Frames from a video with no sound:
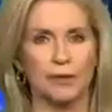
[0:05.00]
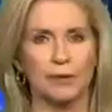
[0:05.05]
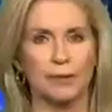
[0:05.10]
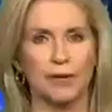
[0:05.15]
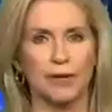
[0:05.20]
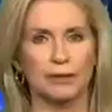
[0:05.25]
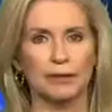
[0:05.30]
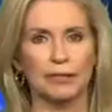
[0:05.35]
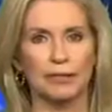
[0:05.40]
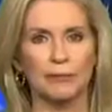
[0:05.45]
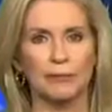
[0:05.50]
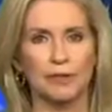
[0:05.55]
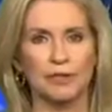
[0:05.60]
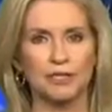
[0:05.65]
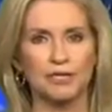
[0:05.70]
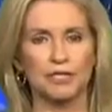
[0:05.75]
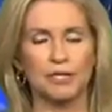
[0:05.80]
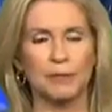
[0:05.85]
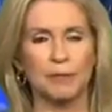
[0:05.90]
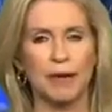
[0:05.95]
Well, the Maryland
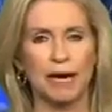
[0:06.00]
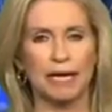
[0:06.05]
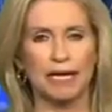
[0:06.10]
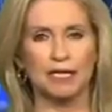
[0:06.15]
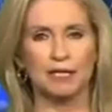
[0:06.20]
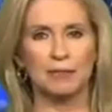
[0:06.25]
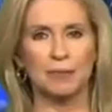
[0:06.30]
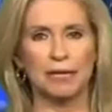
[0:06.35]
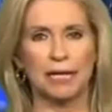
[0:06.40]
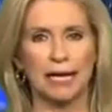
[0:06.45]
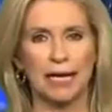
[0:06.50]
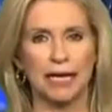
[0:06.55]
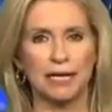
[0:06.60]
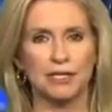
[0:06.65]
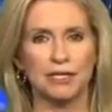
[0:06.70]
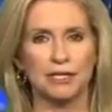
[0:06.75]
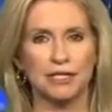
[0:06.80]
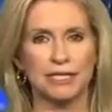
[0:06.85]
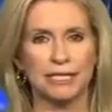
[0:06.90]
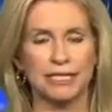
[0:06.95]
Emergency Management
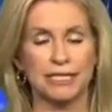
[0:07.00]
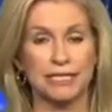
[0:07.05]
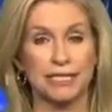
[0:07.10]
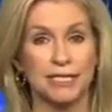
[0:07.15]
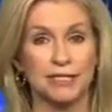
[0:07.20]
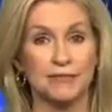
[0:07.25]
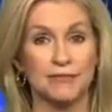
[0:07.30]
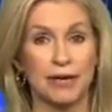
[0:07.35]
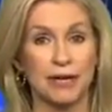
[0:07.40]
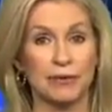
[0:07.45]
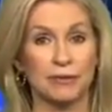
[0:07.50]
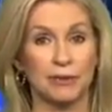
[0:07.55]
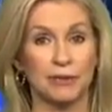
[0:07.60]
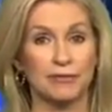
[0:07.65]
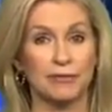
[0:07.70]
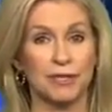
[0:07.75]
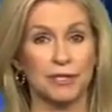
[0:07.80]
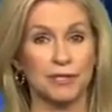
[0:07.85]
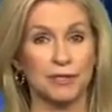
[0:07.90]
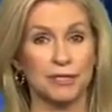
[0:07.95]
Agency says
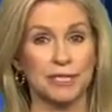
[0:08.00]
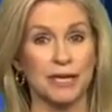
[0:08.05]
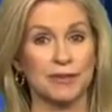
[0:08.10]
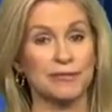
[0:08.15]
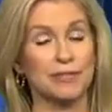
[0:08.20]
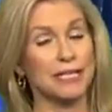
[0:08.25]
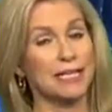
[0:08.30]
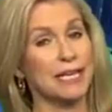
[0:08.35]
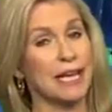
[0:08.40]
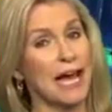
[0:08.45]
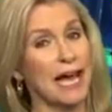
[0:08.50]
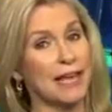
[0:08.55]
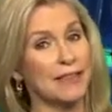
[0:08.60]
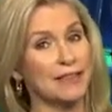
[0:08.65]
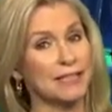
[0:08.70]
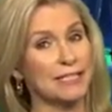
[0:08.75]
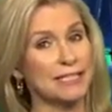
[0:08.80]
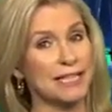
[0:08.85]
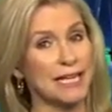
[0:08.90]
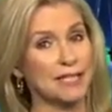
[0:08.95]
federal officials have
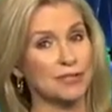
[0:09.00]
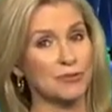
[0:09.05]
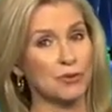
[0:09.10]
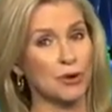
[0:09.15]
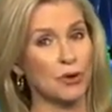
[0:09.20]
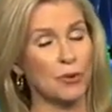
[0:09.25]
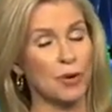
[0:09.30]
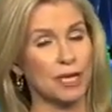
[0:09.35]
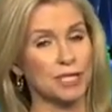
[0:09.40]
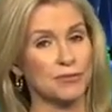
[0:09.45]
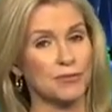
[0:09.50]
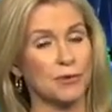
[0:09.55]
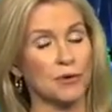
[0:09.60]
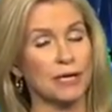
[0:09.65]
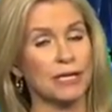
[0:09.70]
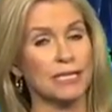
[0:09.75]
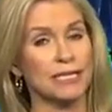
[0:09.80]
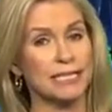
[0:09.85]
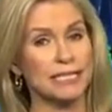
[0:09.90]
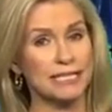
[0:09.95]
denied the state's request
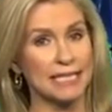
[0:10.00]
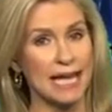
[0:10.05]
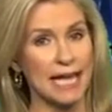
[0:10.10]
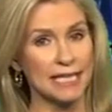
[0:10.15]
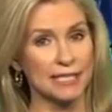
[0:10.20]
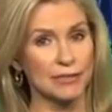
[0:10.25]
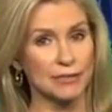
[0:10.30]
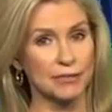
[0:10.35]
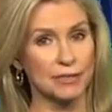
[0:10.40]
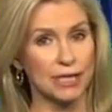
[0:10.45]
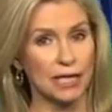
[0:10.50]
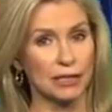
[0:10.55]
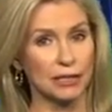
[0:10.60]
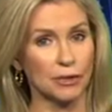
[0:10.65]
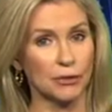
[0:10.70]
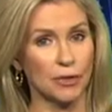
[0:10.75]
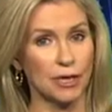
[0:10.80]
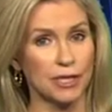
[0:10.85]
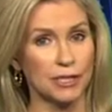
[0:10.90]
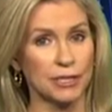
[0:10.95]
for a disaster
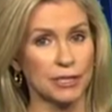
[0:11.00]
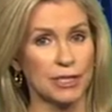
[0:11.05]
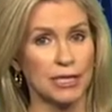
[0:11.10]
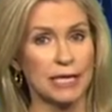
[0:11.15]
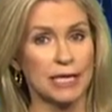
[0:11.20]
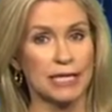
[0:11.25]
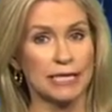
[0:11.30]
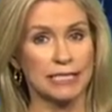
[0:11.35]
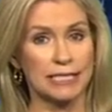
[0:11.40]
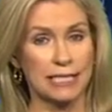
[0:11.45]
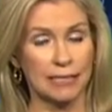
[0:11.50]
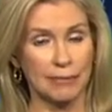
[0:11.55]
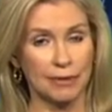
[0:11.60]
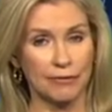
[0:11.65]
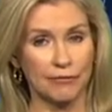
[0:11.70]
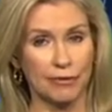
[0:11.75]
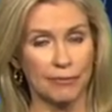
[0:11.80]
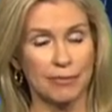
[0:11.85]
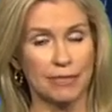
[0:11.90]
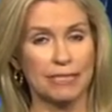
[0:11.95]
declaration
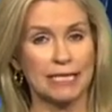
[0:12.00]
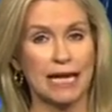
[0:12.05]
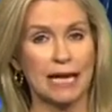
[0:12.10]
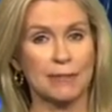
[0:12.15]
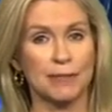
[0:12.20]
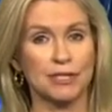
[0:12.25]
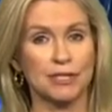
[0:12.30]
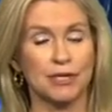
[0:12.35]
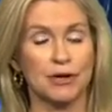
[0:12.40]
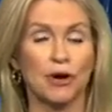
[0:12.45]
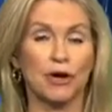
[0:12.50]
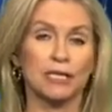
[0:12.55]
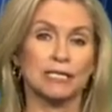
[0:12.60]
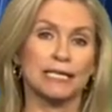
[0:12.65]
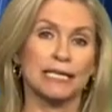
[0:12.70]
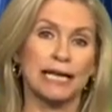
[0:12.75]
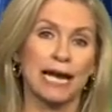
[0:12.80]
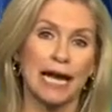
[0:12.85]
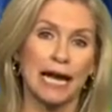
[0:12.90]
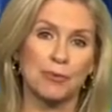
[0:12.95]
stemming from the damage
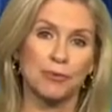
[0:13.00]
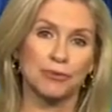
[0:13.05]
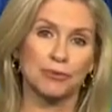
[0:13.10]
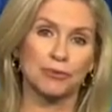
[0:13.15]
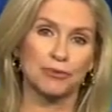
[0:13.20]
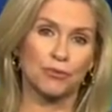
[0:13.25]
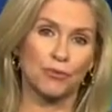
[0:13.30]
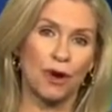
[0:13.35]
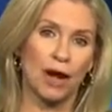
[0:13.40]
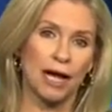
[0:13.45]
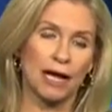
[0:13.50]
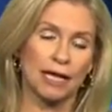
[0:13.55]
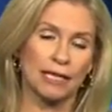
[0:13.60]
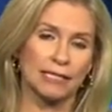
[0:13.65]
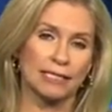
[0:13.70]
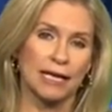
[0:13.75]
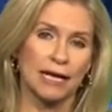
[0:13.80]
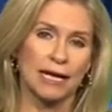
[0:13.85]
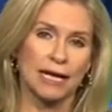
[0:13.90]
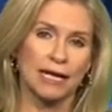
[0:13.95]
caused in April's riots.